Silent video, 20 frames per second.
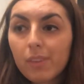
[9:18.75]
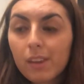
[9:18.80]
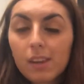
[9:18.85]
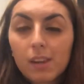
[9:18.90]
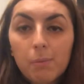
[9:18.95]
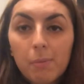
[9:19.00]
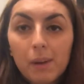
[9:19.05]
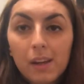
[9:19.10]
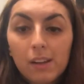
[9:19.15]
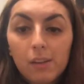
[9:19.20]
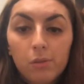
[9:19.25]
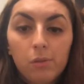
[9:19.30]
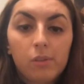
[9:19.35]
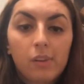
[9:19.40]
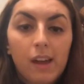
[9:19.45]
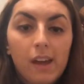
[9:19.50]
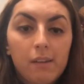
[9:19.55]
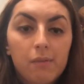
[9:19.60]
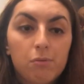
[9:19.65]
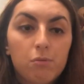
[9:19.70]
the Beatles
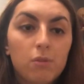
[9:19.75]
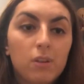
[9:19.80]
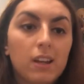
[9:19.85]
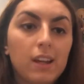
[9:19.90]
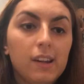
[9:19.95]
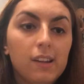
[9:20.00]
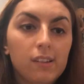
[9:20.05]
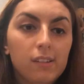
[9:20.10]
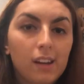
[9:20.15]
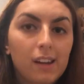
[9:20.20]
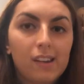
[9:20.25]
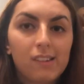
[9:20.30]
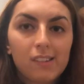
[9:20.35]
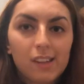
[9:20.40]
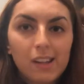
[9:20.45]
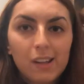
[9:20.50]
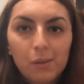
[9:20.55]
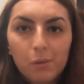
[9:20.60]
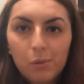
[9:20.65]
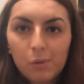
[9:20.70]
have released a
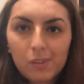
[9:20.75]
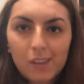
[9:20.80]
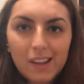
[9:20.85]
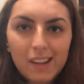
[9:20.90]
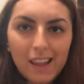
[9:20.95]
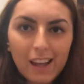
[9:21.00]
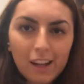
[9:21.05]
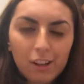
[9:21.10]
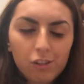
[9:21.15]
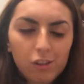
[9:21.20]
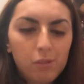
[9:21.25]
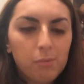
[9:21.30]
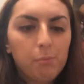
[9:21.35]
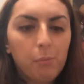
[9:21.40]
singles collection